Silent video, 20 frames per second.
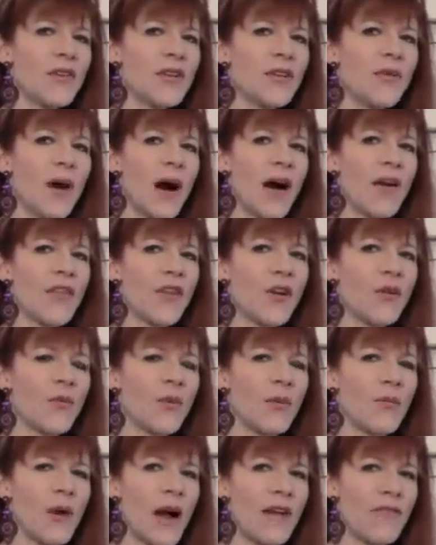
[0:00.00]
to
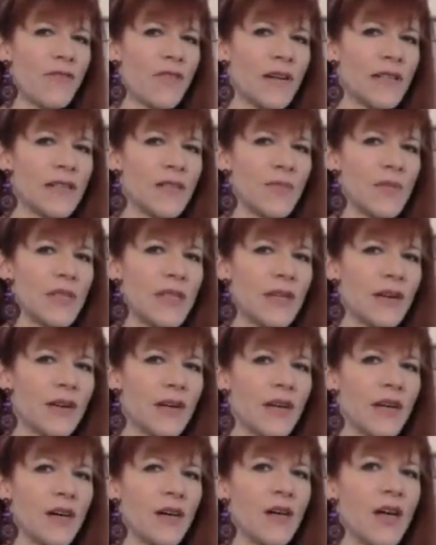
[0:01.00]
other reference
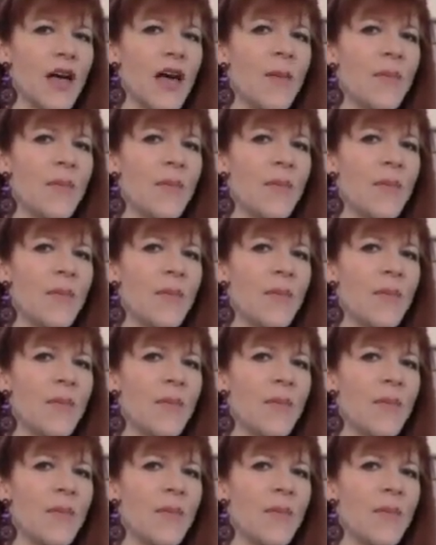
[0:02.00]
material